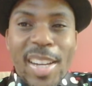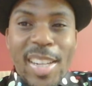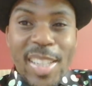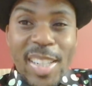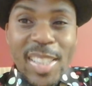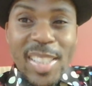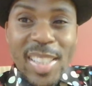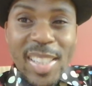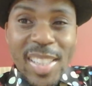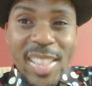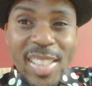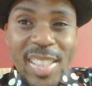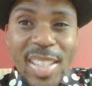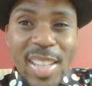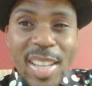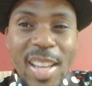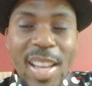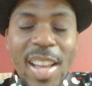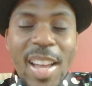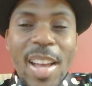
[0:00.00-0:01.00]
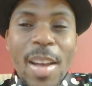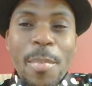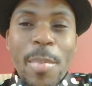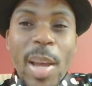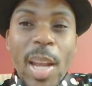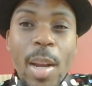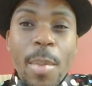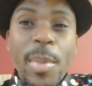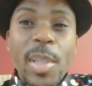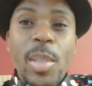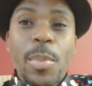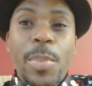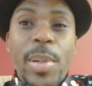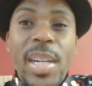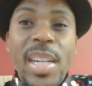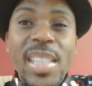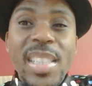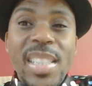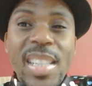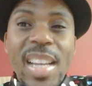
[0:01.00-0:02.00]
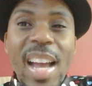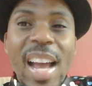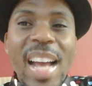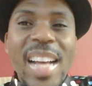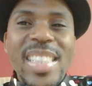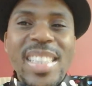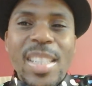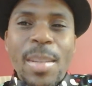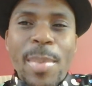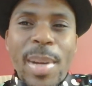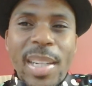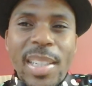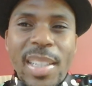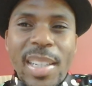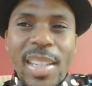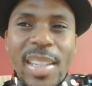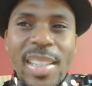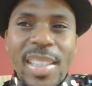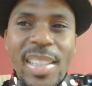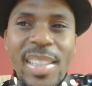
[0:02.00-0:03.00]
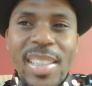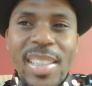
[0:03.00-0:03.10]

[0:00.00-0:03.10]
Greetings. My name is Prince Nsibande,